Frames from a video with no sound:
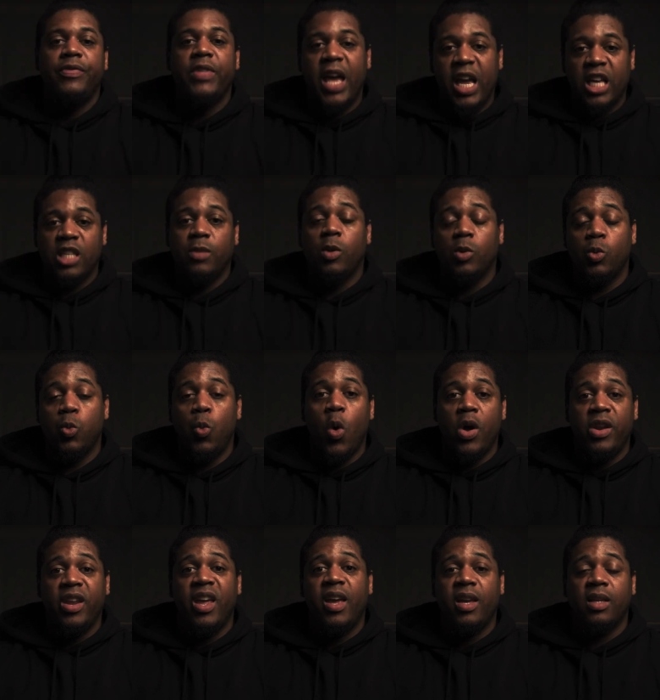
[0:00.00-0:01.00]
The Xbox
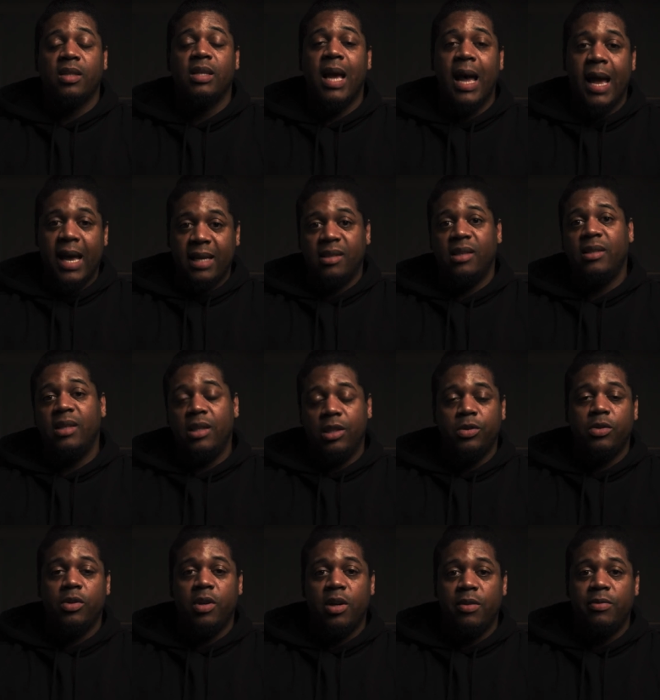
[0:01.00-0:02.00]
One X has a
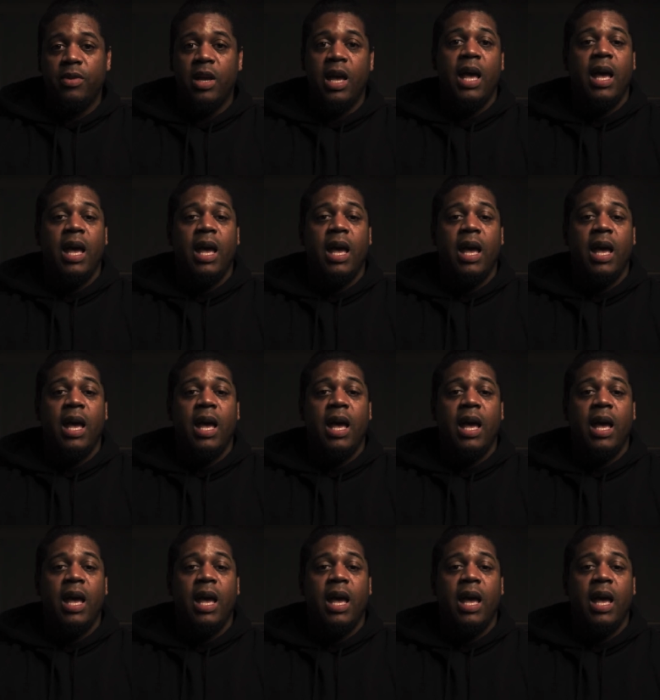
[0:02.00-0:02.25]
disk drive